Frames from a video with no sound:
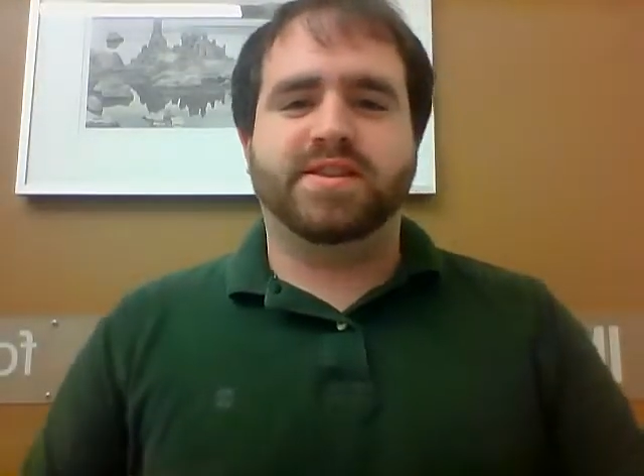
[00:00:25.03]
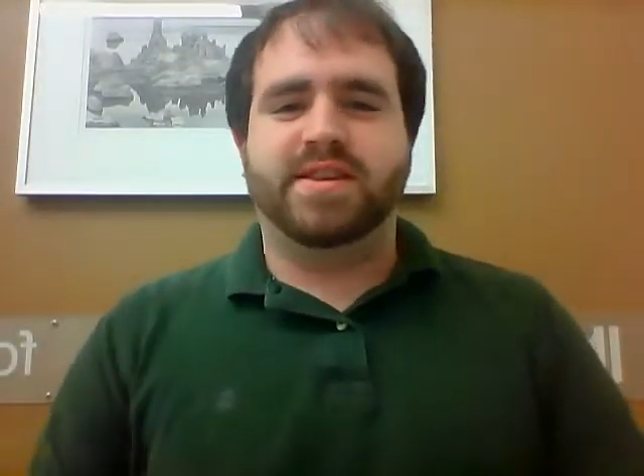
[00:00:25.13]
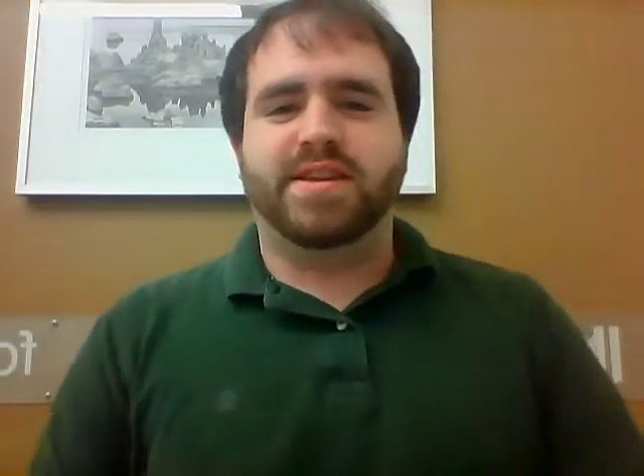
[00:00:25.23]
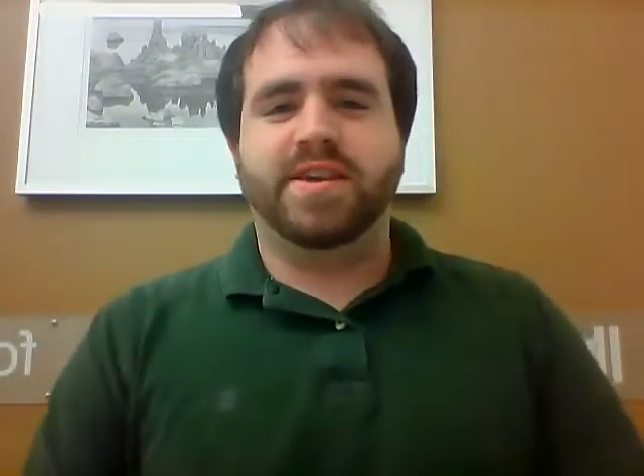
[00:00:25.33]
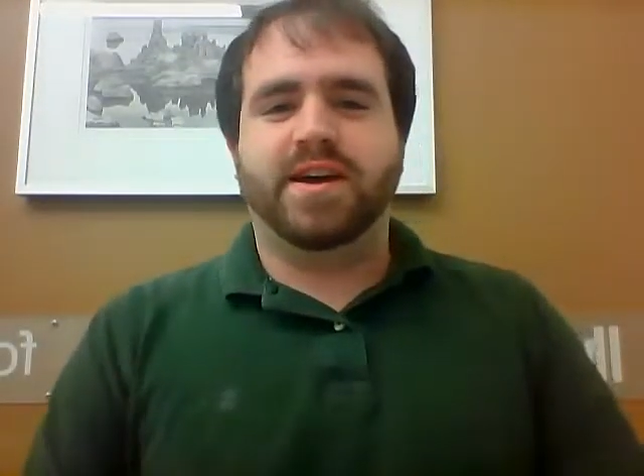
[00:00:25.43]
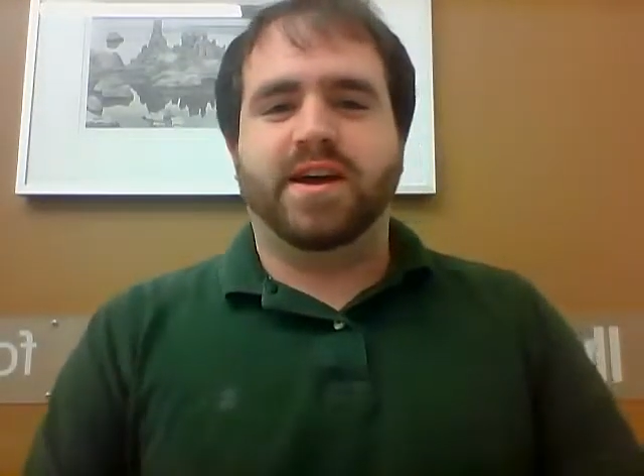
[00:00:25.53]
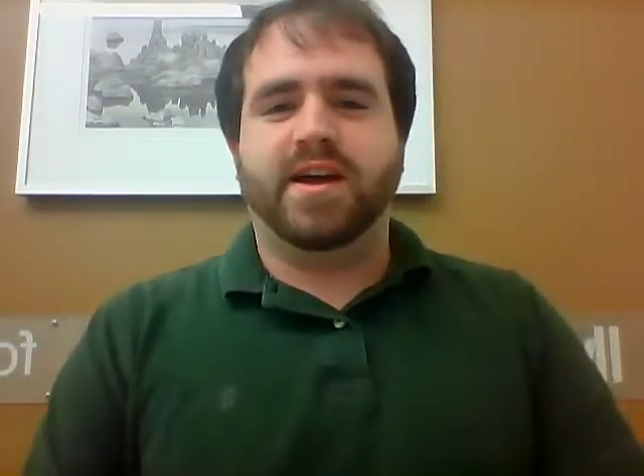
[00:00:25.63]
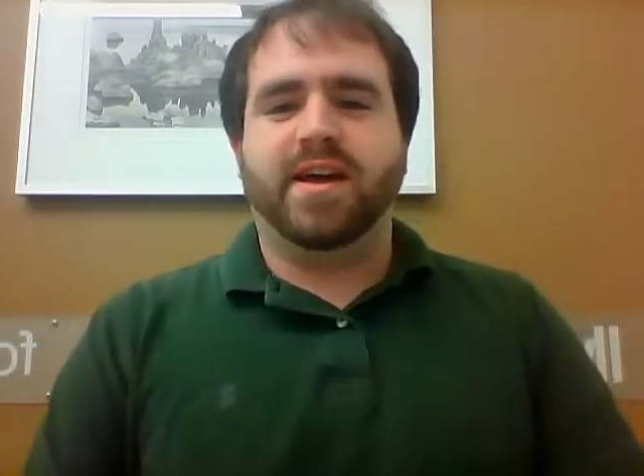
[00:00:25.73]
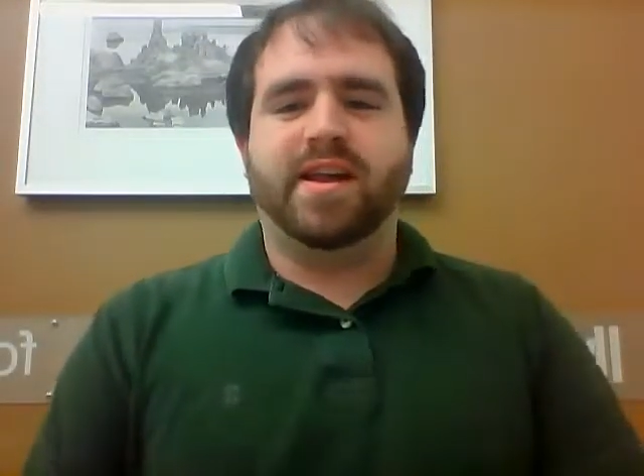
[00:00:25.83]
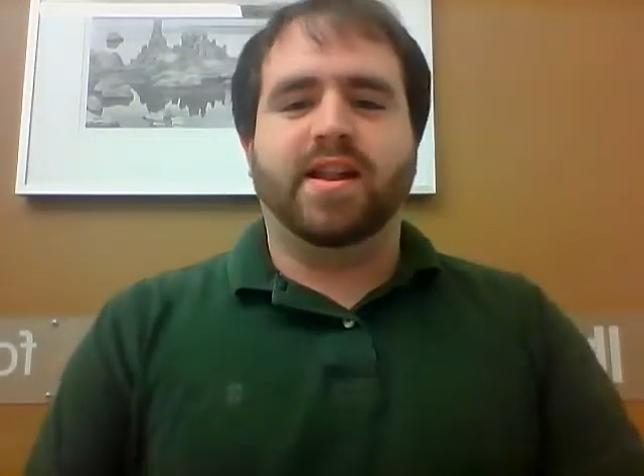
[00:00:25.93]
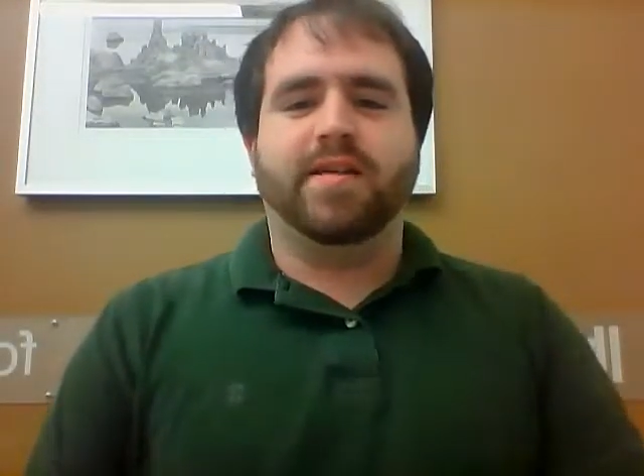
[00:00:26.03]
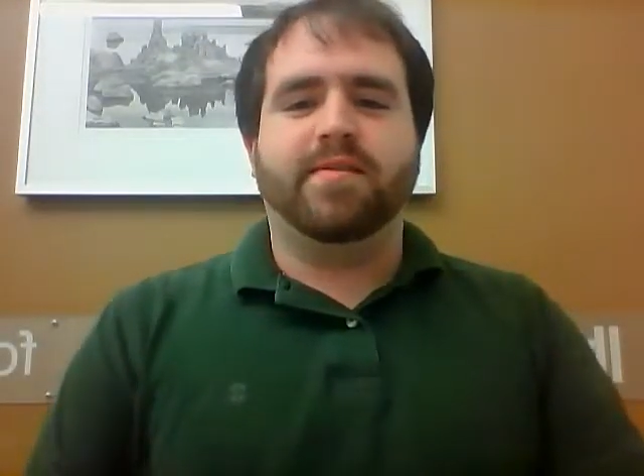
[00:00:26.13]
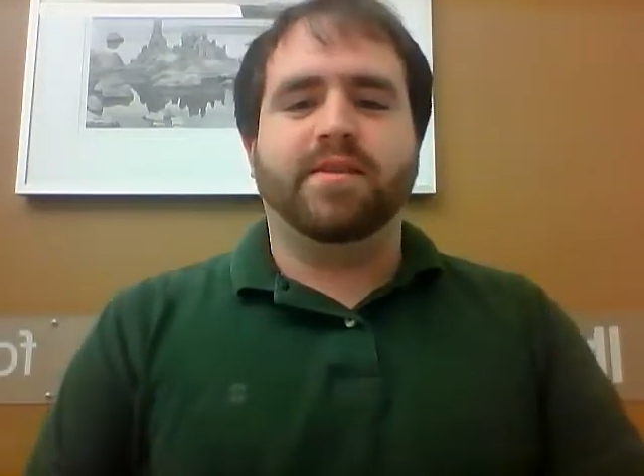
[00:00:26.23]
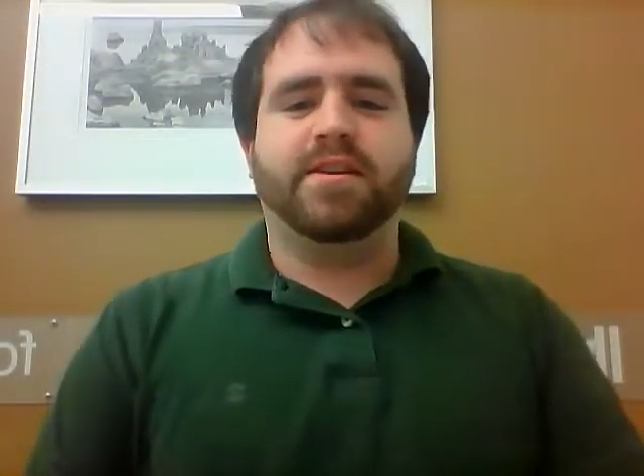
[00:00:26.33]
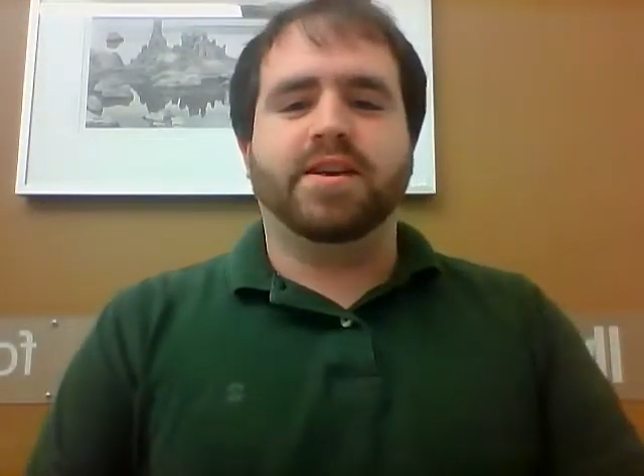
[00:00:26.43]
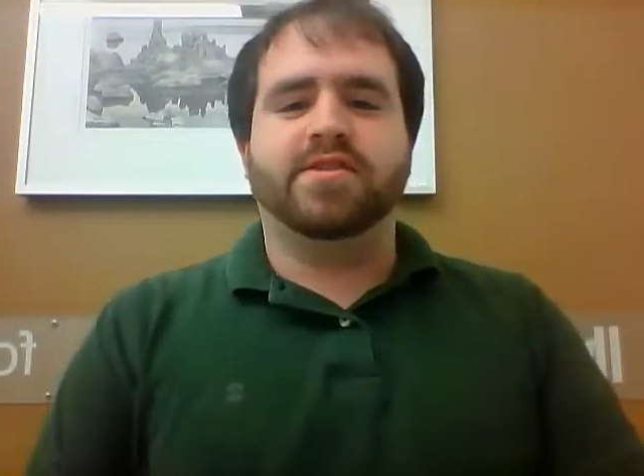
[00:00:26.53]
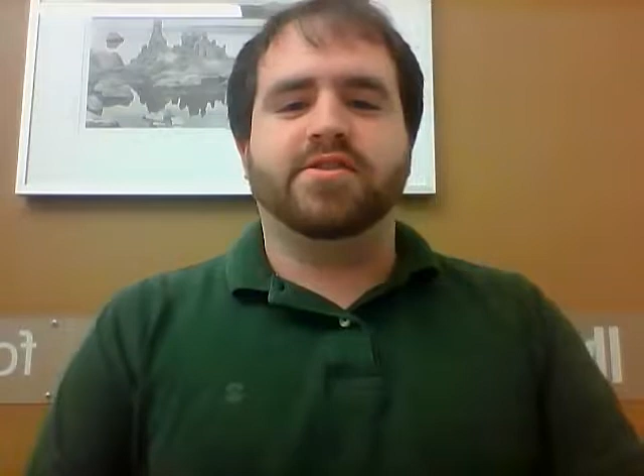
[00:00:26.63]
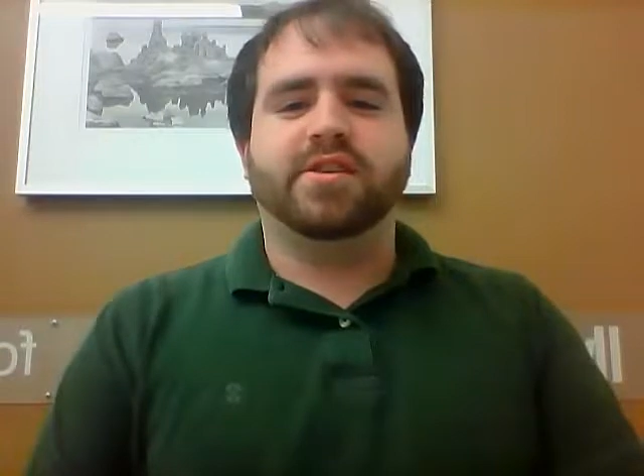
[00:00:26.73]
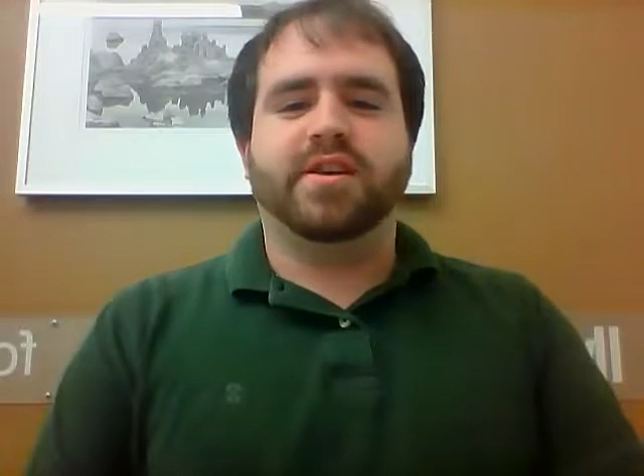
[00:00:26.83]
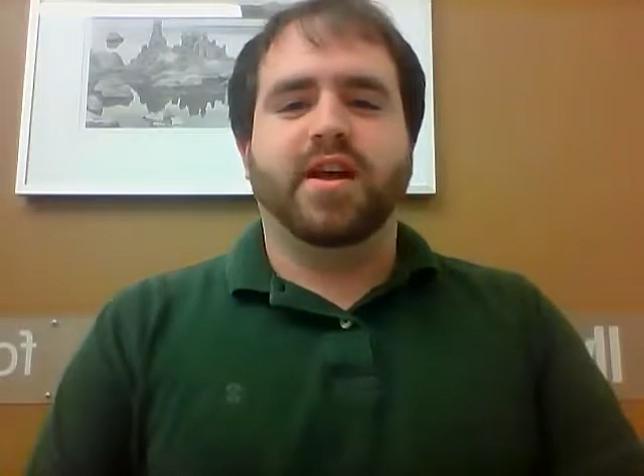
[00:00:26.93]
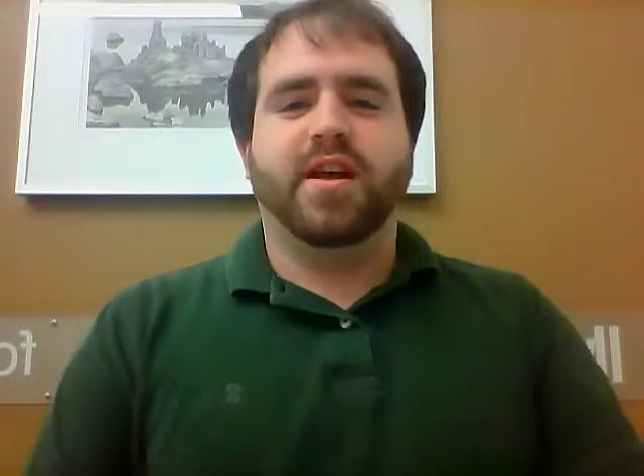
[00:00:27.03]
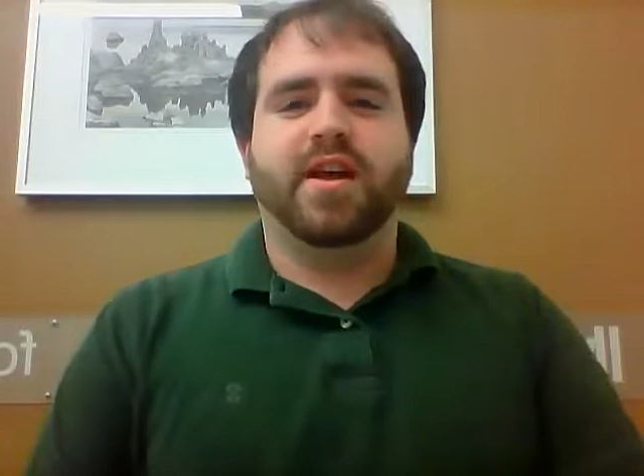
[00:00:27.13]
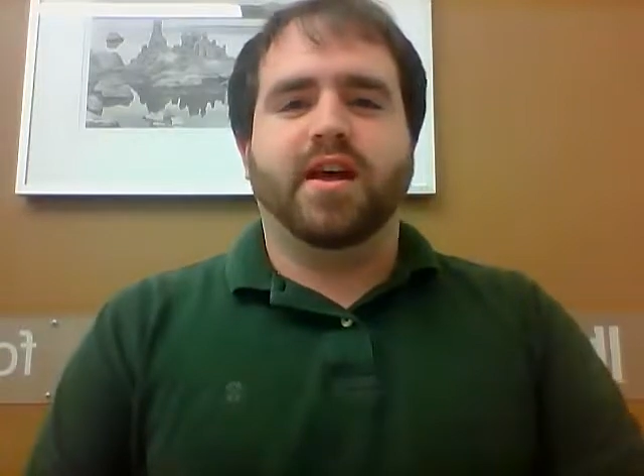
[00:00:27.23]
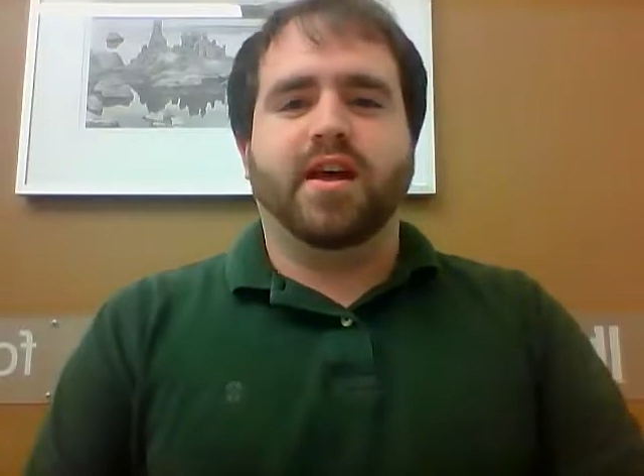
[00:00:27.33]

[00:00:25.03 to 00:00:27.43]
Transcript: the 11th edition.